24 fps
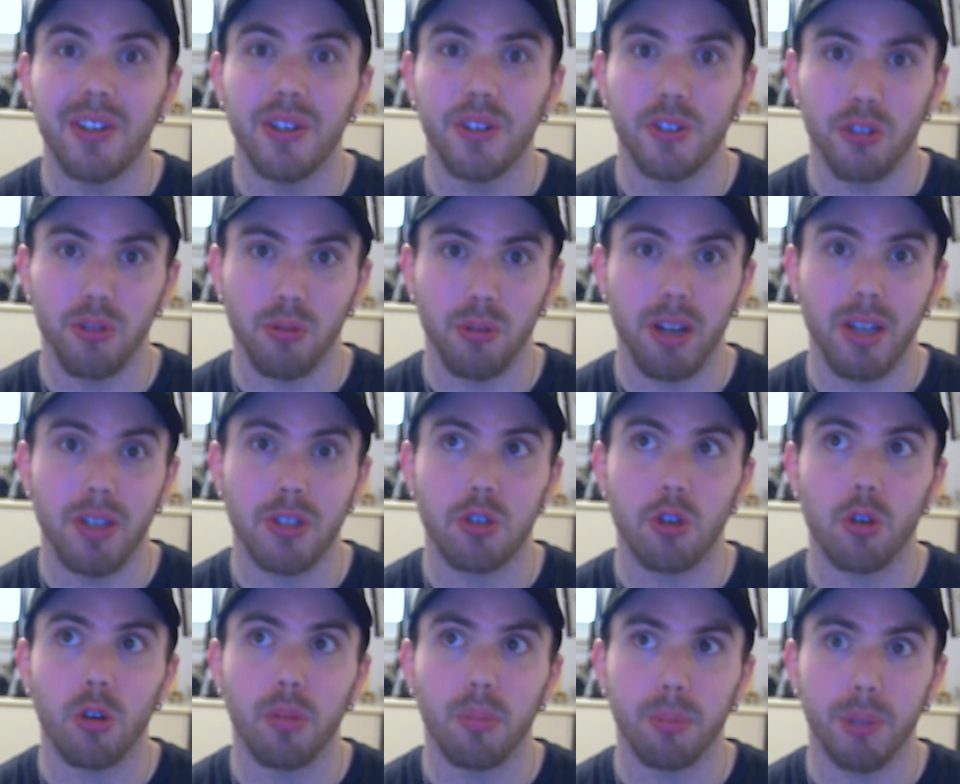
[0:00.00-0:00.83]
address
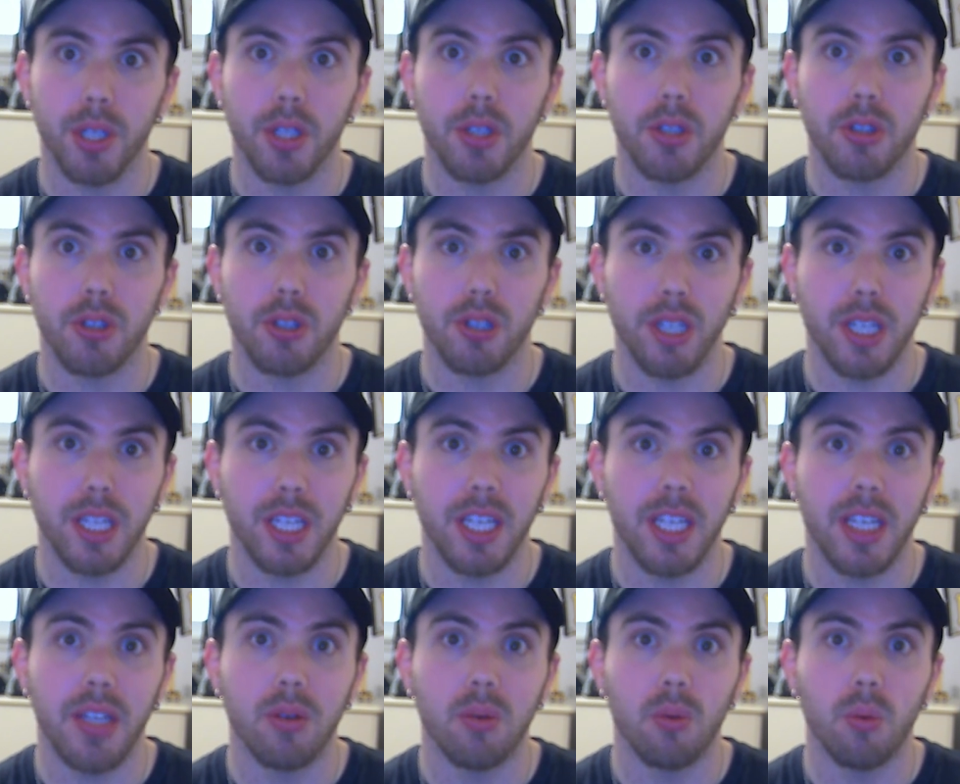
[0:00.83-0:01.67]
our biggest
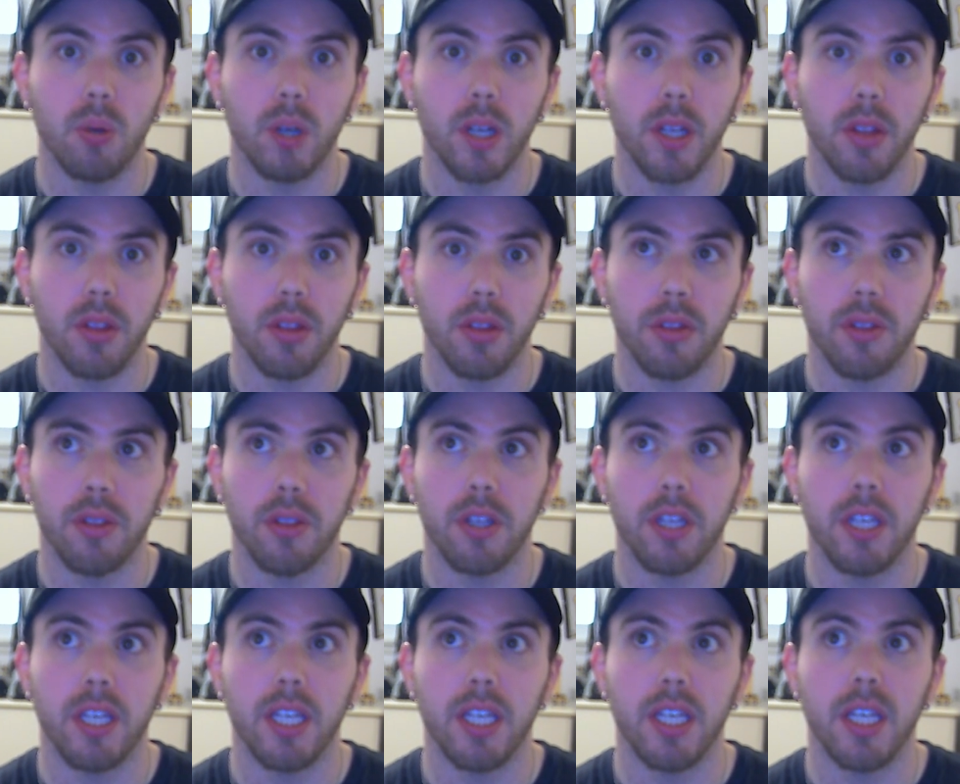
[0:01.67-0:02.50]
need with
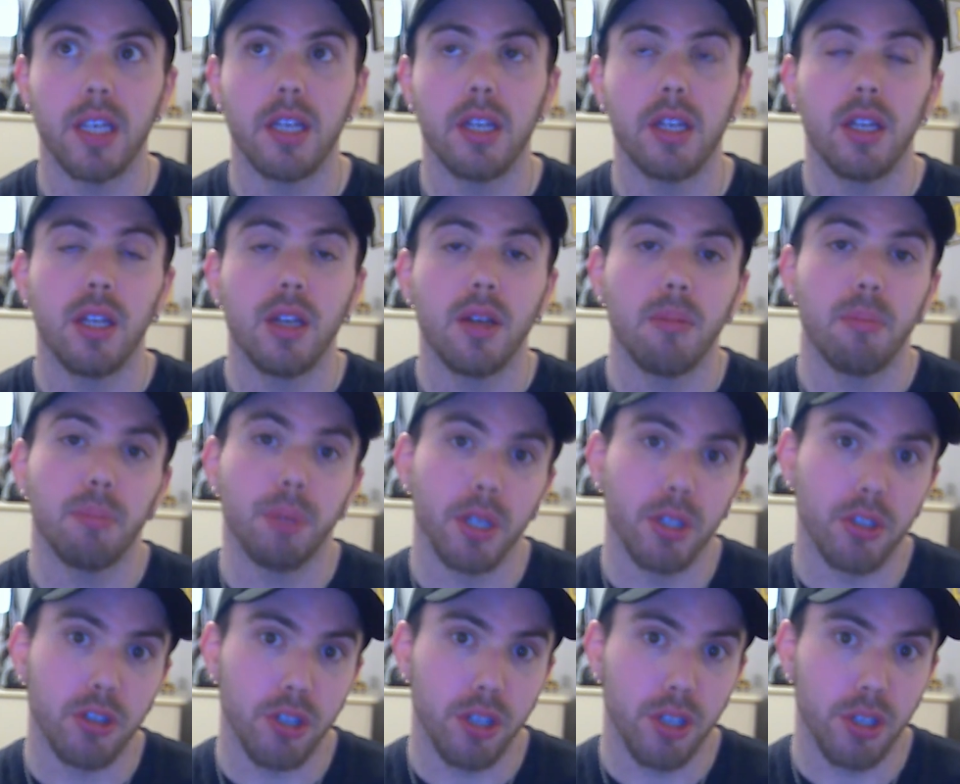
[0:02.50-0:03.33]
the pitching